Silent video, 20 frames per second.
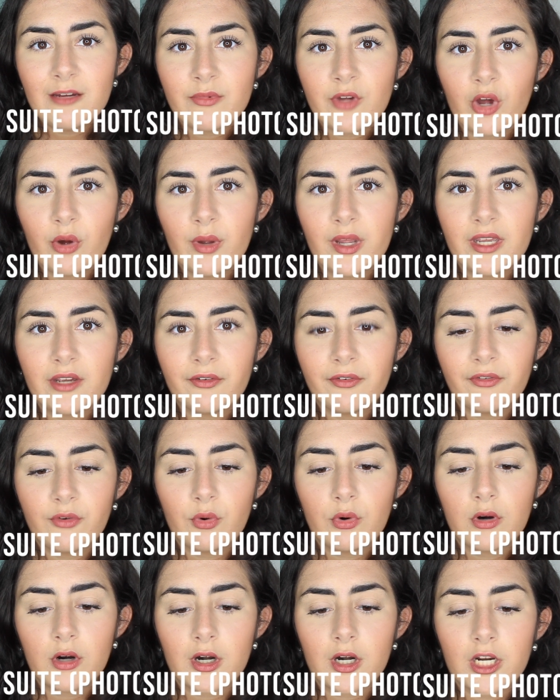am going
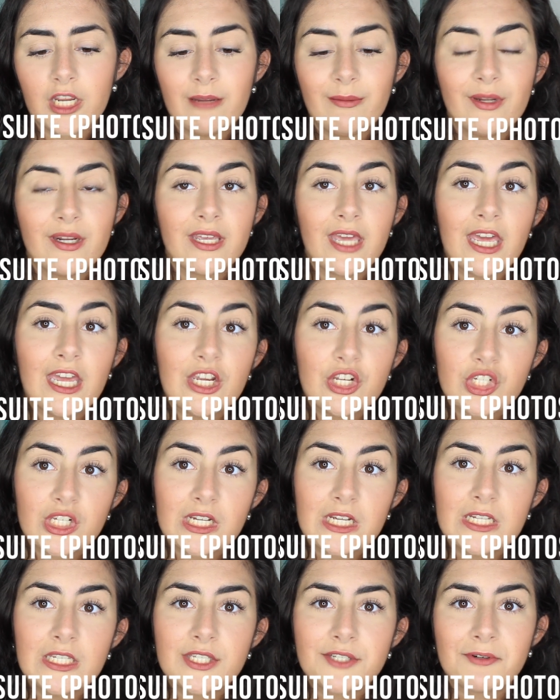for
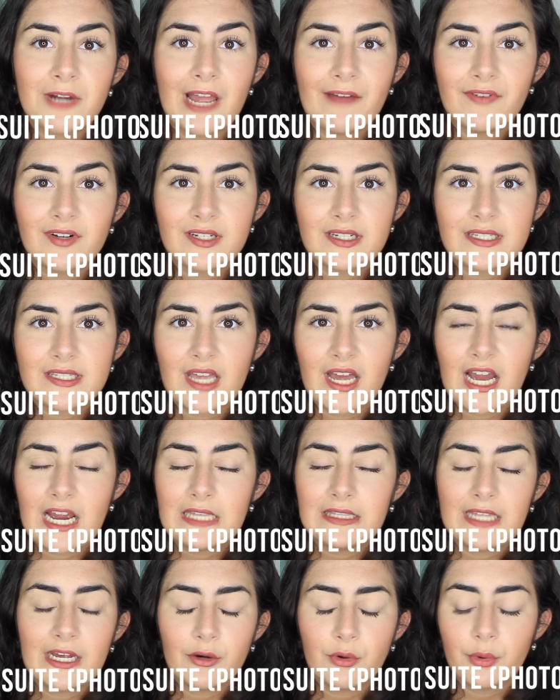communications, graphic
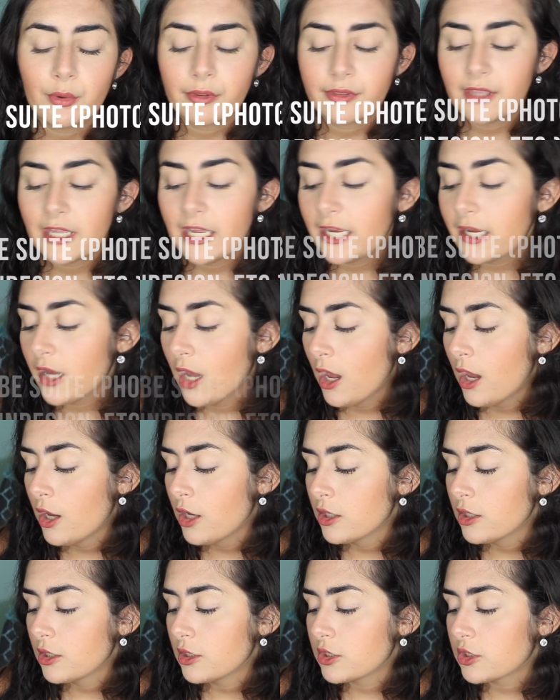design, that whole thing.
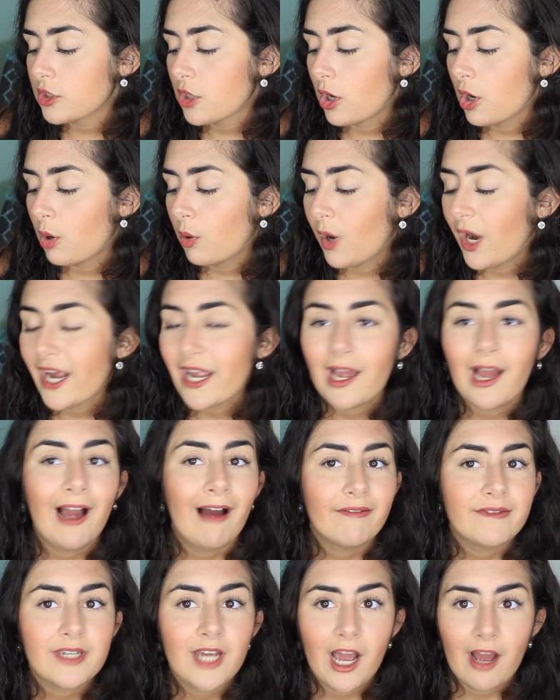So I
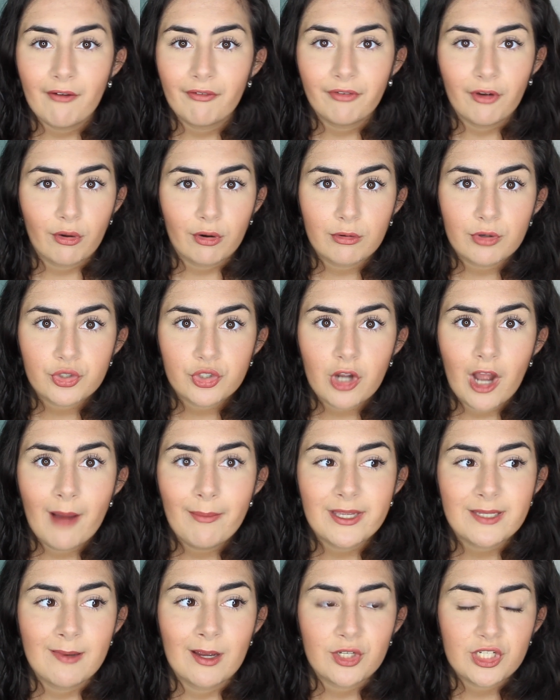have to have
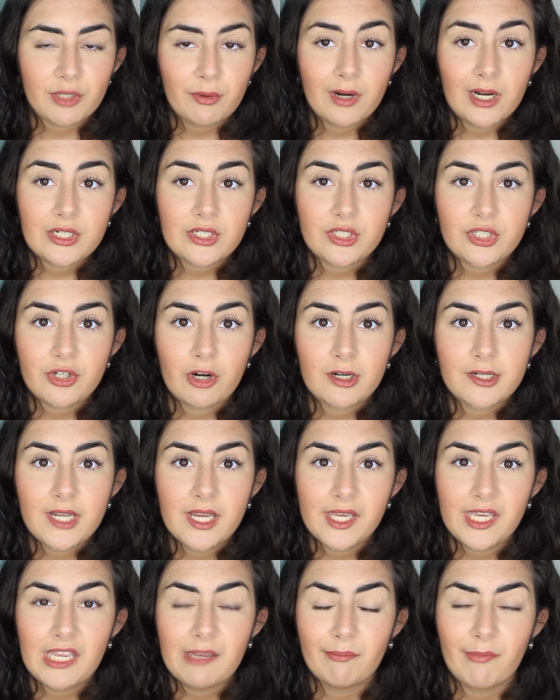Photoshop, especially when I start
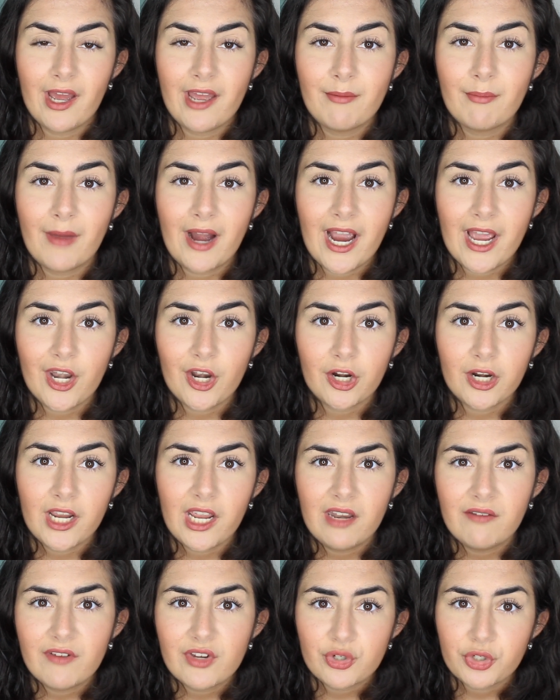taking my minor
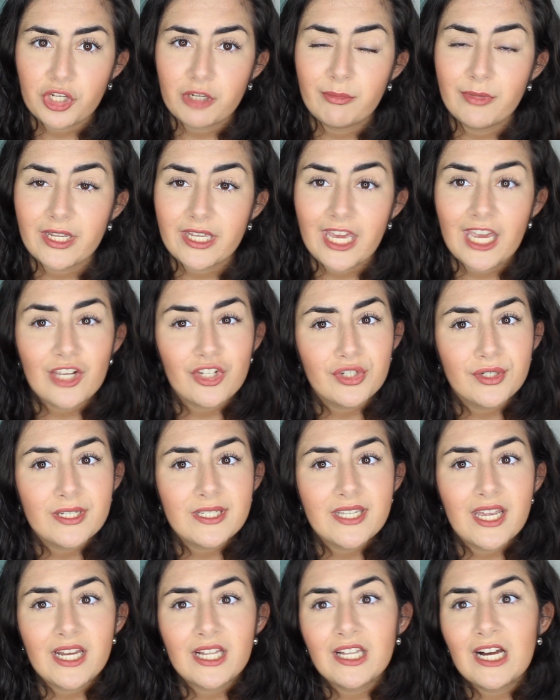in visual communication
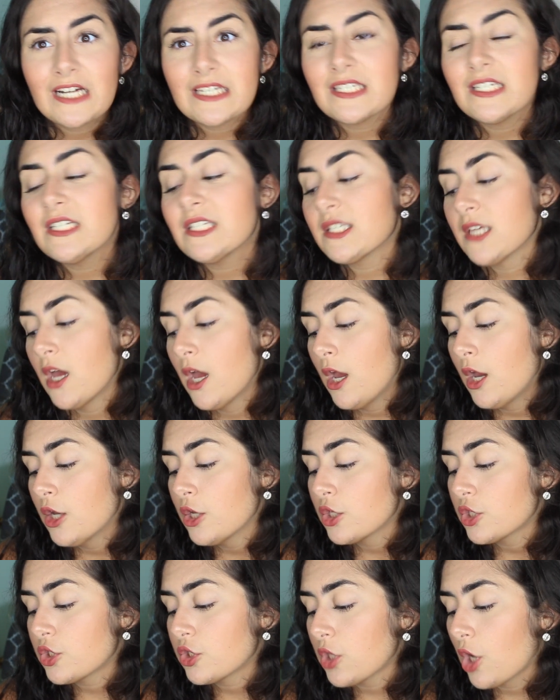design classes.
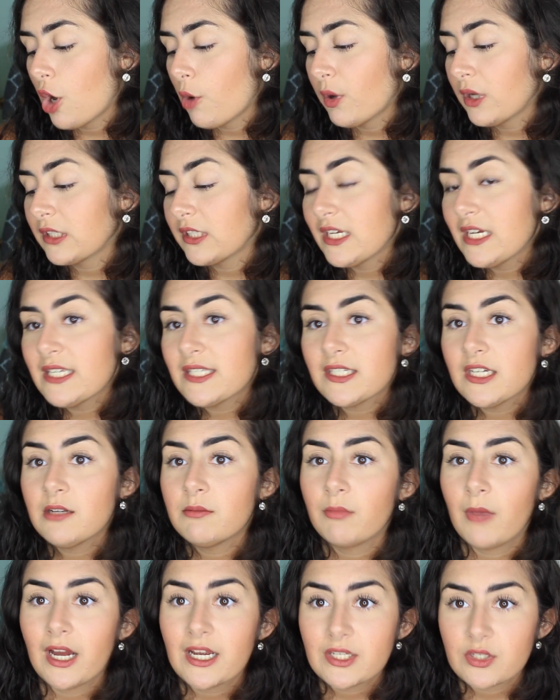So at least
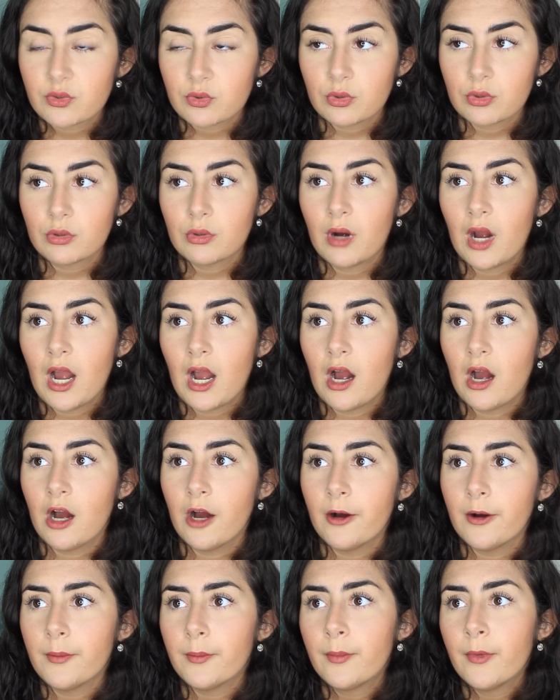at my school,
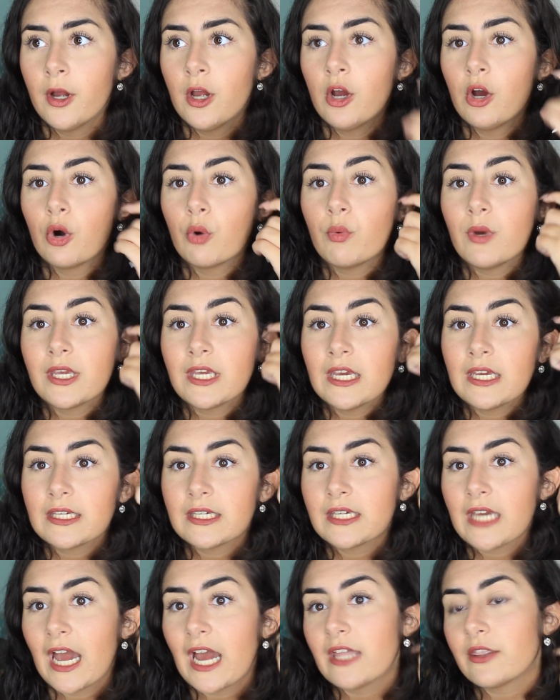we can
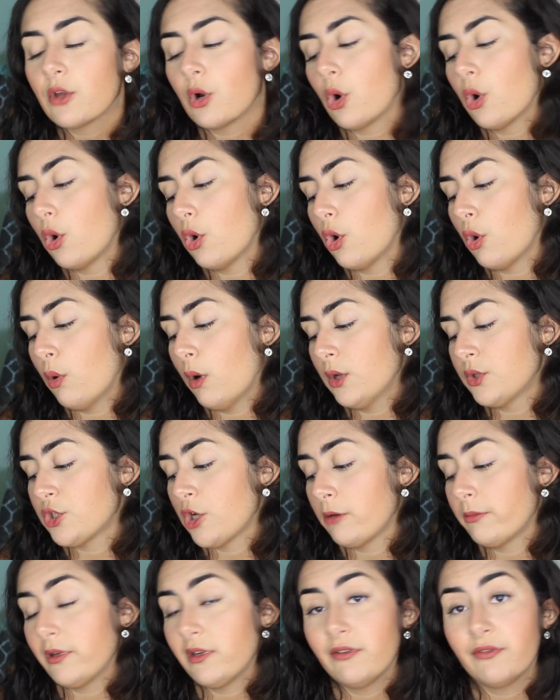get the whole
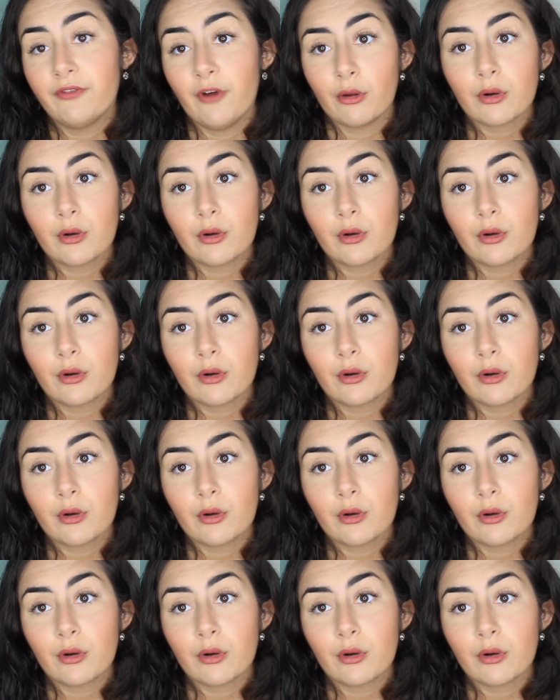Adobe